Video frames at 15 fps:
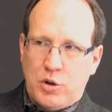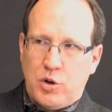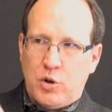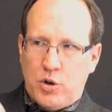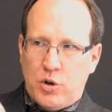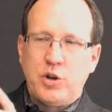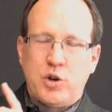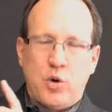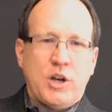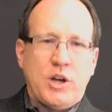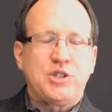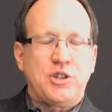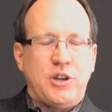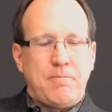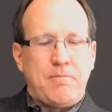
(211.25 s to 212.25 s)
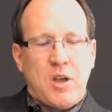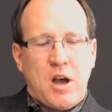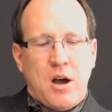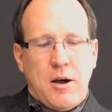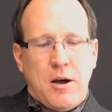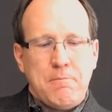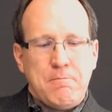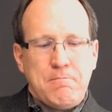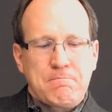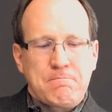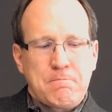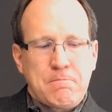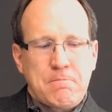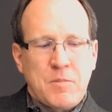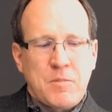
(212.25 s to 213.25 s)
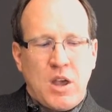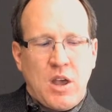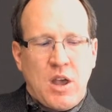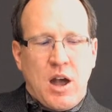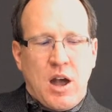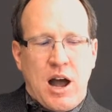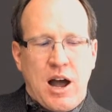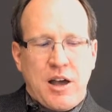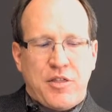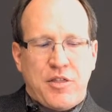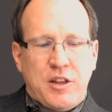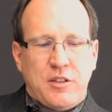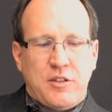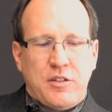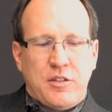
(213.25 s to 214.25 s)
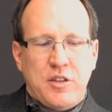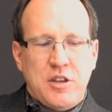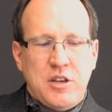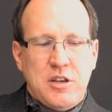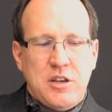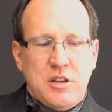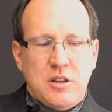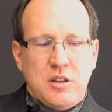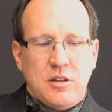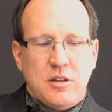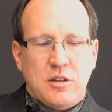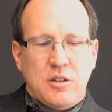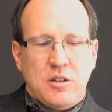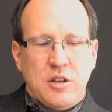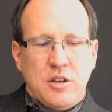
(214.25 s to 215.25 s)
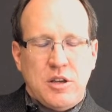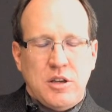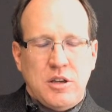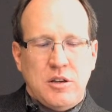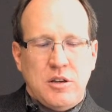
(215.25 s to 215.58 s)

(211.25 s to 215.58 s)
Good question. I think that the